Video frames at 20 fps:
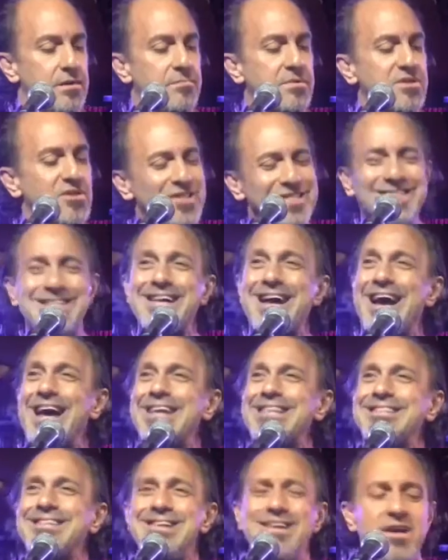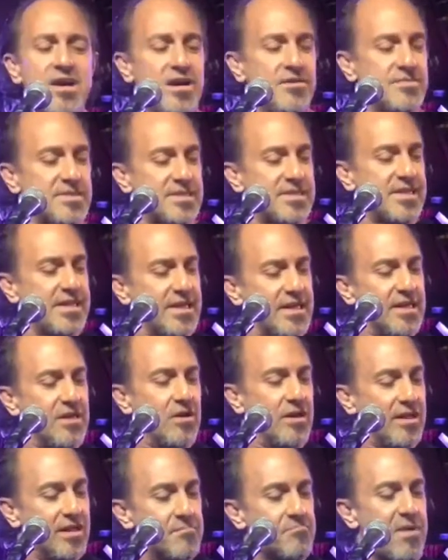But just the idea of
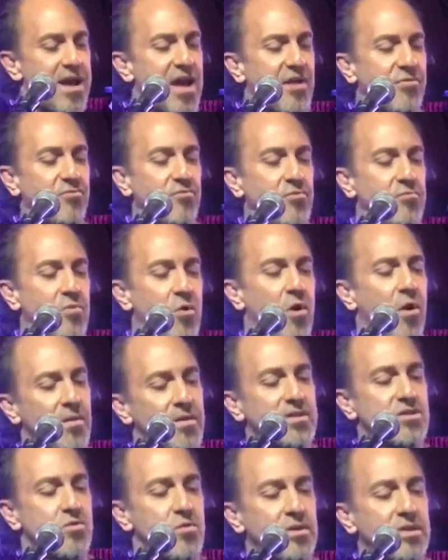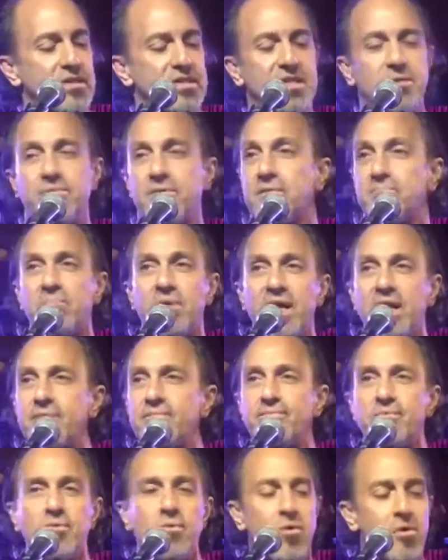sitting in the bathroom on the toilet seat with a plate
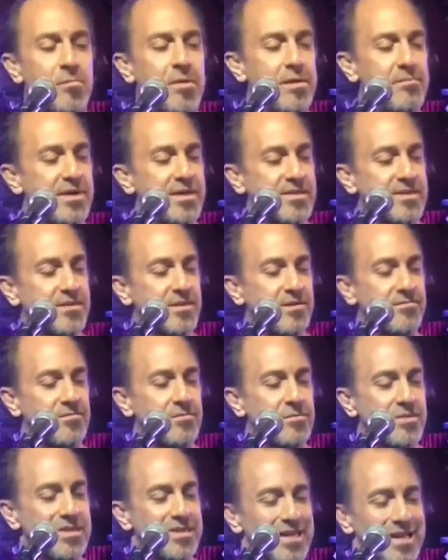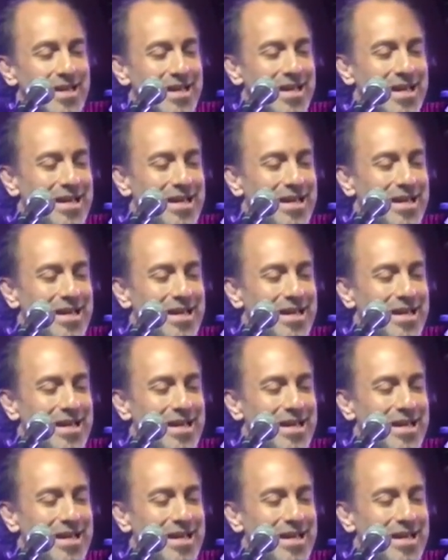of food all by myself, it was